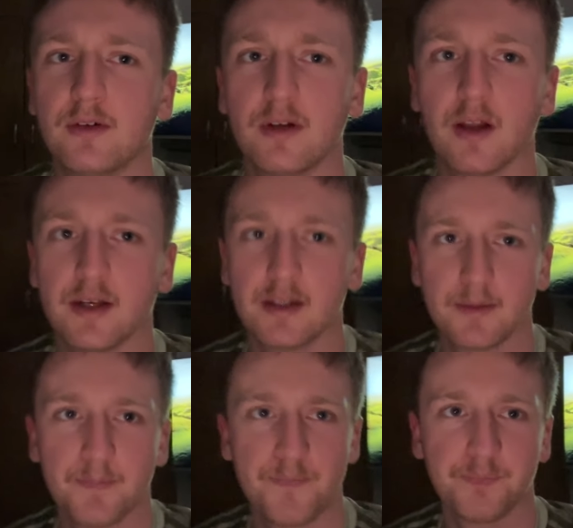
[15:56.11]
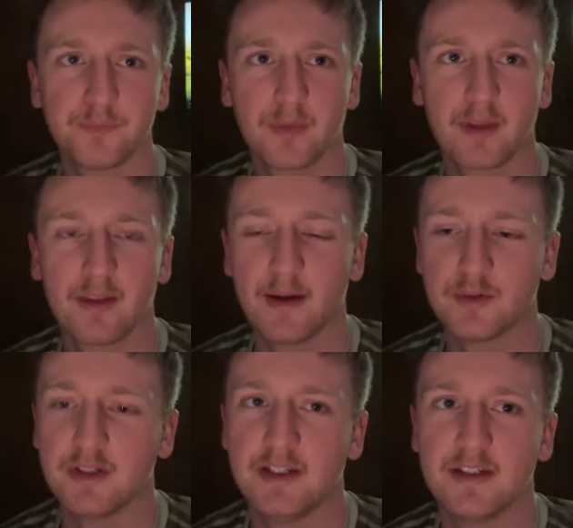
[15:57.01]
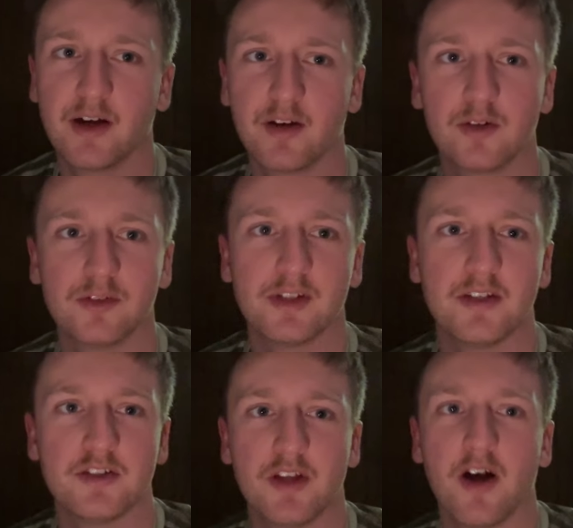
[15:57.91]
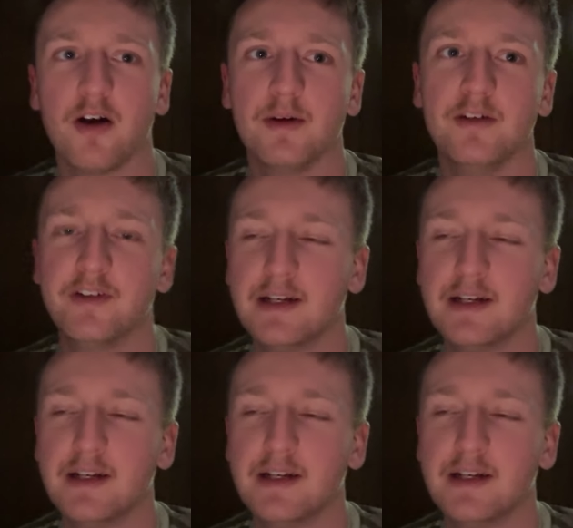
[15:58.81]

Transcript: Like, that was an easy kind of content to start with.